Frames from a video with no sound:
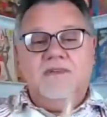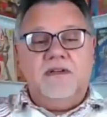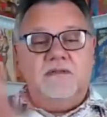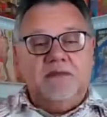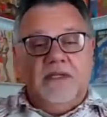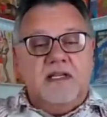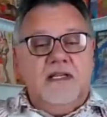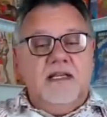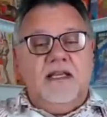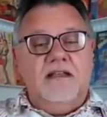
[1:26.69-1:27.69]
figured,
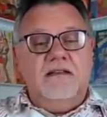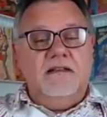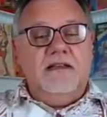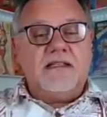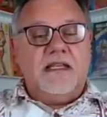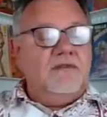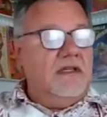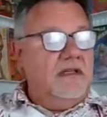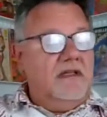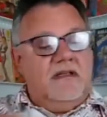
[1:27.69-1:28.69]
hey, let's get
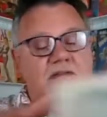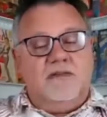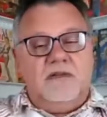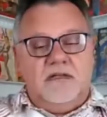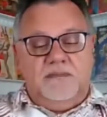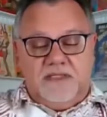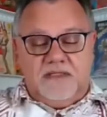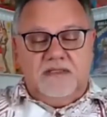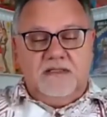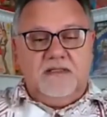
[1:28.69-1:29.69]
caught up
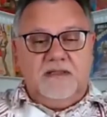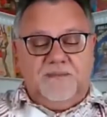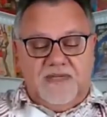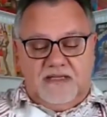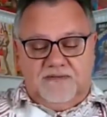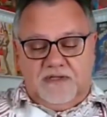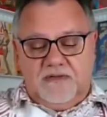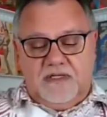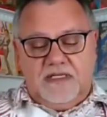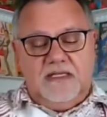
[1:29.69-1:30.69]
on Davy
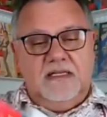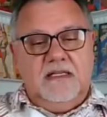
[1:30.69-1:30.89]
Crockett.